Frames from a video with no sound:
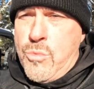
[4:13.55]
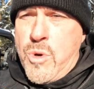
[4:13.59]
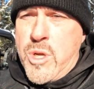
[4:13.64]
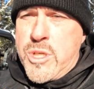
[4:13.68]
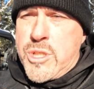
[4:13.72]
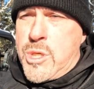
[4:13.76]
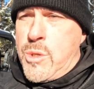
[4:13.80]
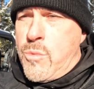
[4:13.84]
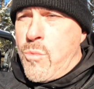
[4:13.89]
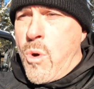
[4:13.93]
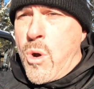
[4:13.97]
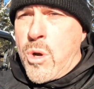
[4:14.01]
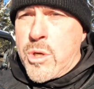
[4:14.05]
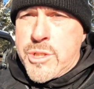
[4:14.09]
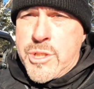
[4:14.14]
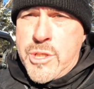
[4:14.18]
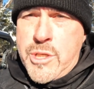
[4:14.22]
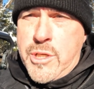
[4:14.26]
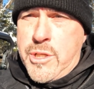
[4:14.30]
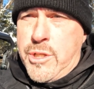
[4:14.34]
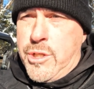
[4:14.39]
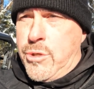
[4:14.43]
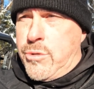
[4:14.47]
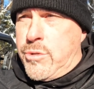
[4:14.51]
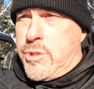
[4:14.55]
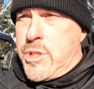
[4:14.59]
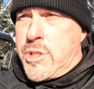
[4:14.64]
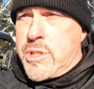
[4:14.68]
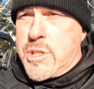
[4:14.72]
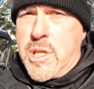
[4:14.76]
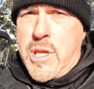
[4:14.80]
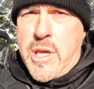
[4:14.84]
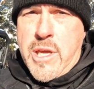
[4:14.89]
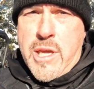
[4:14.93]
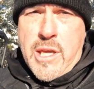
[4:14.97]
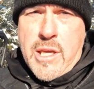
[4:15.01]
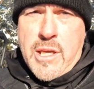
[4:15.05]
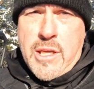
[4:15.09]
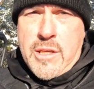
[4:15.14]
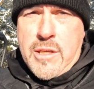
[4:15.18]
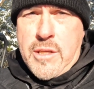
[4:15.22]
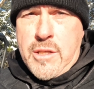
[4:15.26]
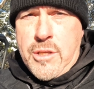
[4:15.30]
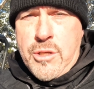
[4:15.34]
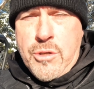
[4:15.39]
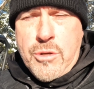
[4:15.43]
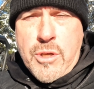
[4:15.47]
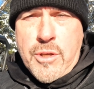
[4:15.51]
wishy-washy and you're just like,
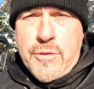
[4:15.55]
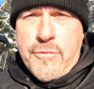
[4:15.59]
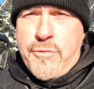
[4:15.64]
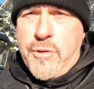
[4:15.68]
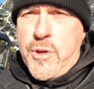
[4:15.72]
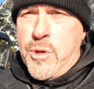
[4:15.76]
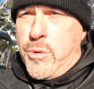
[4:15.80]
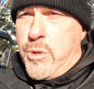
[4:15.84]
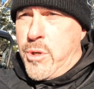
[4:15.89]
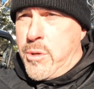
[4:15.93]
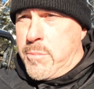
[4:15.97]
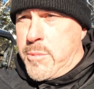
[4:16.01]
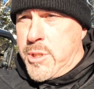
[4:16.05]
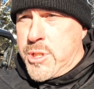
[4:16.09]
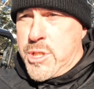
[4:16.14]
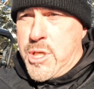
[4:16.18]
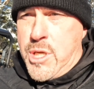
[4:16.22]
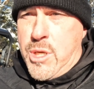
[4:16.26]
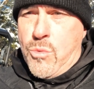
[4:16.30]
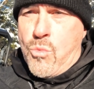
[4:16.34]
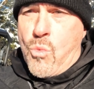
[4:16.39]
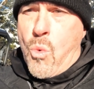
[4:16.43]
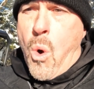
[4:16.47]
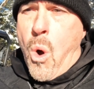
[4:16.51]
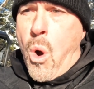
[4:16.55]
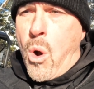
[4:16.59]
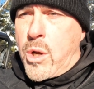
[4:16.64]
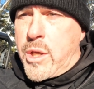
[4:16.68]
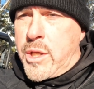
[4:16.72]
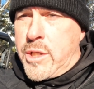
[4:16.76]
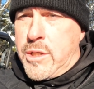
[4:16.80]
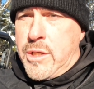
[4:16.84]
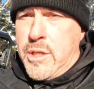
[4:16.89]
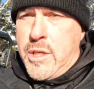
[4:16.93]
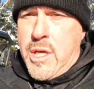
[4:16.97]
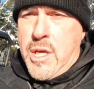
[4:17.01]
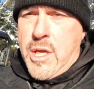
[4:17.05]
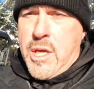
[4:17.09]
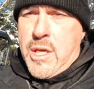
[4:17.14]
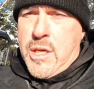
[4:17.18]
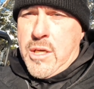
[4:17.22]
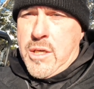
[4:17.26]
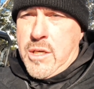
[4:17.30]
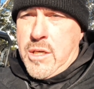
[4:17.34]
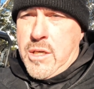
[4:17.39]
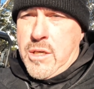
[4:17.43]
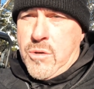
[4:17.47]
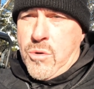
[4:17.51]
you can feel your machine walking
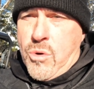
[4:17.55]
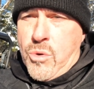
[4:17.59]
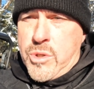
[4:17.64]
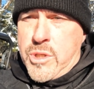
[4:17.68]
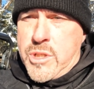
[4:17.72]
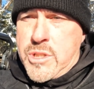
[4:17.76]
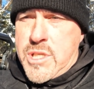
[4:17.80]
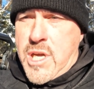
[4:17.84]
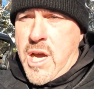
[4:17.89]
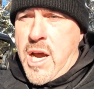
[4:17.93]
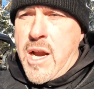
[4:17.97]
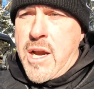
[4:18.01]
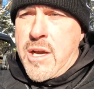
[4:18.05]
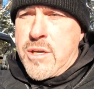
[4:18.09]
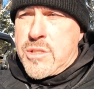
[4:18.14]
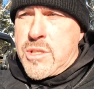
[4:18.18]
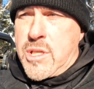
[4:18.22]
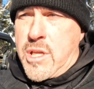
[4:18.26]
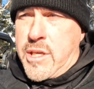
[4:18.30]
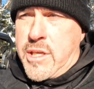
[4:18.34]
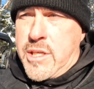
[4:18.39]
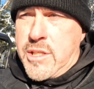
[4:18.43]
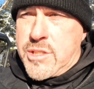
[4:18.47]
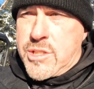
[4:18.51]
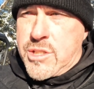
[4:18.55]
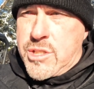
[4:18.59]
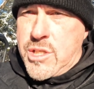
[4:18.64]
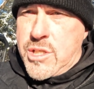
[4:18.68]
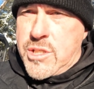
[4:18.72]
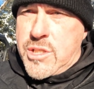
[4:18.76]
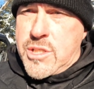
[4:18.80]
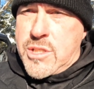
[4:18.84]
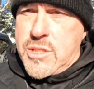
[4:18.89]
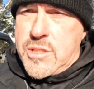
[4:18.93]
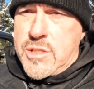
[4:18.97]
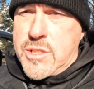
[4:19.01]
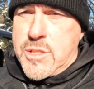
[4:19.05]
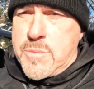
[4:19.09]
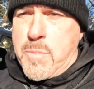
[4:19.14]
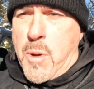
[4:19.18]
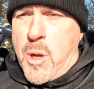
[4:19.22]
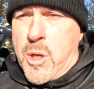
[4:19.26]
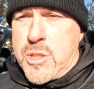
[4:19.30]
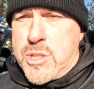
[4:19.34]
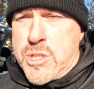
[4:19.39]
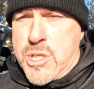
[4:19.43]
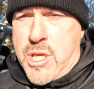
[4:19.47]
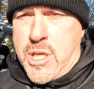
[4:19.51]
on the tires, like it's just
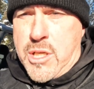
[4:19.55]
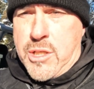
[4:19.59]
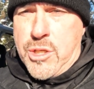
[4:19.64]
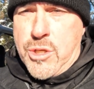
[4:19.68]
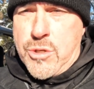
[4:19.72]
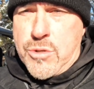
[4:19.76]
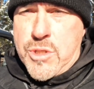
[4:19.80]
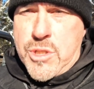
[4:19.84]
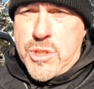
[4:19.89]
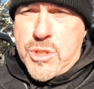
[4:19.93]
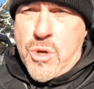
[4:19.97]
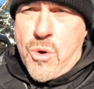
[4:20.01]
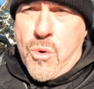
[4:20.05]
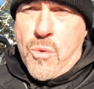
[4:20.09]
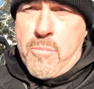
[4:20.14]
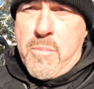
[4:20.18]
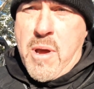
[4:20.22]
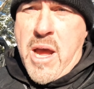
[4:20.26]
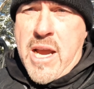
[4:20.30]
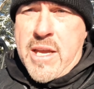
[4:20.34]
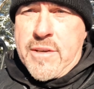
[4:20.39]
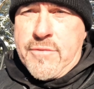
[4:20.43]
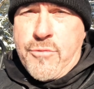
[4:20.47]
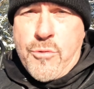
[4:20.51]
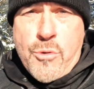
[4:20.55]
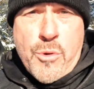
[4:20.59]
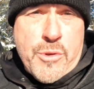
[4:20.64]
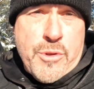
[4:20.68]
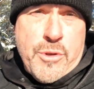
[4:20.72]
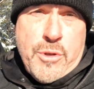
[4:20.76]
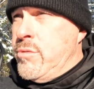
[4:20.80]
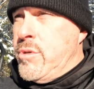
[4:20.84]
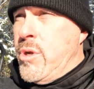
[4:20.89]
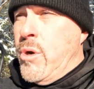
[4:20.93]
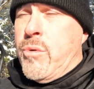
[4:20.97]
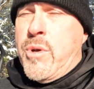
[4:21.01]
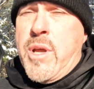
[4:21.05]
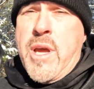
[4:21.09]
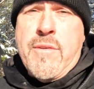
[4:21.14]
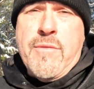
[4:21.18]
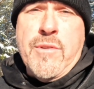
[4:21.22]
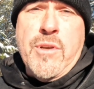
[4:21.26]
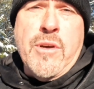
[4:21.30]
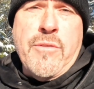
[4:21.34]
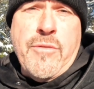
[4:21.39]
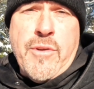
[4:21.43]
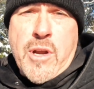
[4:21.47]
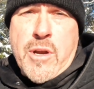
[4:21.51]
spongy and you're just going back and forth, you don't have
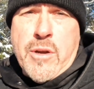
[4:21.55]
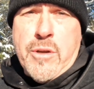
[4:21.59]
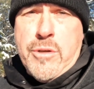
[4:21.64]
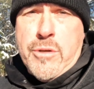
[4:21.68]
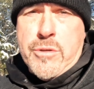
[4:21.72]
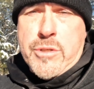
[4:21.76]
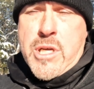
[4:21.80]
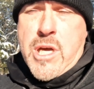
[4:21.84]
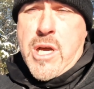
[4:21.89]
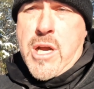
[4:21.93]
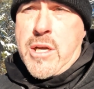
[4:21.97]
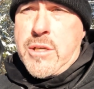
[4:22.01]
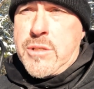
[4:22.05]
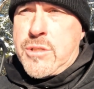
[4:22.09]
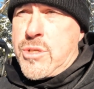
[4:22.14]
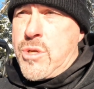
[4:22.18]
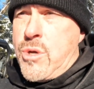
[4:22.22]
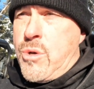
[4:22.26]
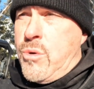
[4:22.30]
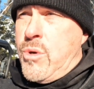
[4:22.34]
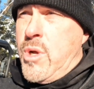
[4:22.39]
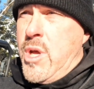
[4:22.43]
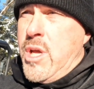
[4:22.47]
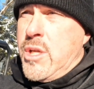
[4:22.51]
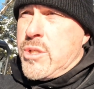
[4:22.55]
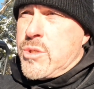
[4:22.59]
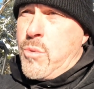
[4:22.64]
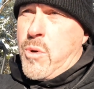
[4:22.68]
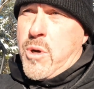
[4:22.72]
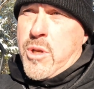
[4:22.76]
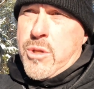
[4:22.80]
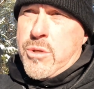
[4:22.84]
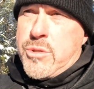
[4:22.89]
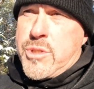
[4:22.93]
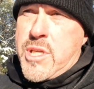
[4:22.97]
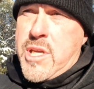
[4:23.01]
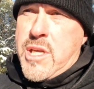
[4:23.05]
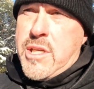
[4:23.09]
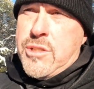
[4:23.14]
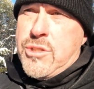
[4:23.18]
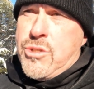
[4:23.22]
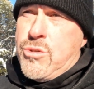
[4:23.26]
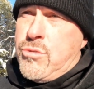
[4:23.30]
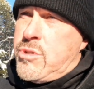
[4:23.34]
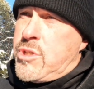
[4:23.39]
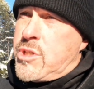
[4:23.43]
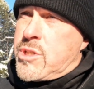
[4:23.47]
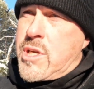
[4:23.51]
enough air in your tires. So it's one of those
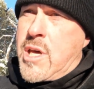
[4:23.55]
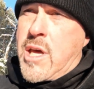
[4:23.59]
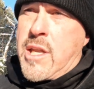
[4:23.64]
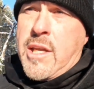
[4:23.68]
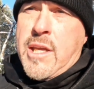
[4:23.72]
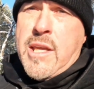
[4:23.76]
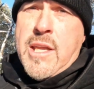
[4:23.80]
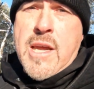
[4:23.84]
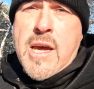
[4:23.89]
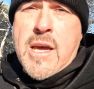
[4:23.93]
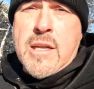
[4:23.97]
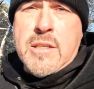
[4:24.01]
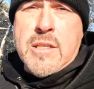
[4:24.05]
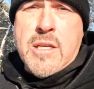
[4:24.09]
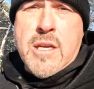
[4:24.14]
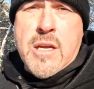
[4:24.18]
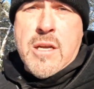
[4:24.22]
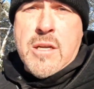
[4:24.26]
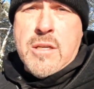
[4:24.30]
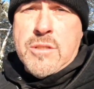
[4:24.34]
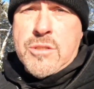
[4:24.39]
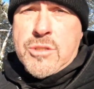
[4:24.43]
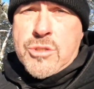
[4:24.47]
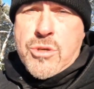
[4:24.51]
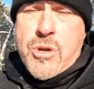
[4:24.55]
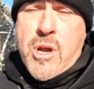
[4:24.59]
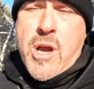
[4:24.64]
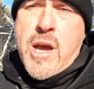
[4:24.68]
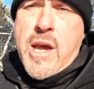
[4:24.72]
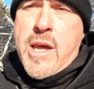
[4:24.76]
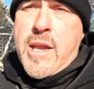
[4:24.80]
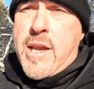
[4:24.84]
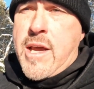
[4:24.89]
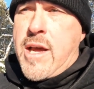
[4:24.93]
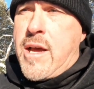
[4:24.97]
things, you just got to get out there, try it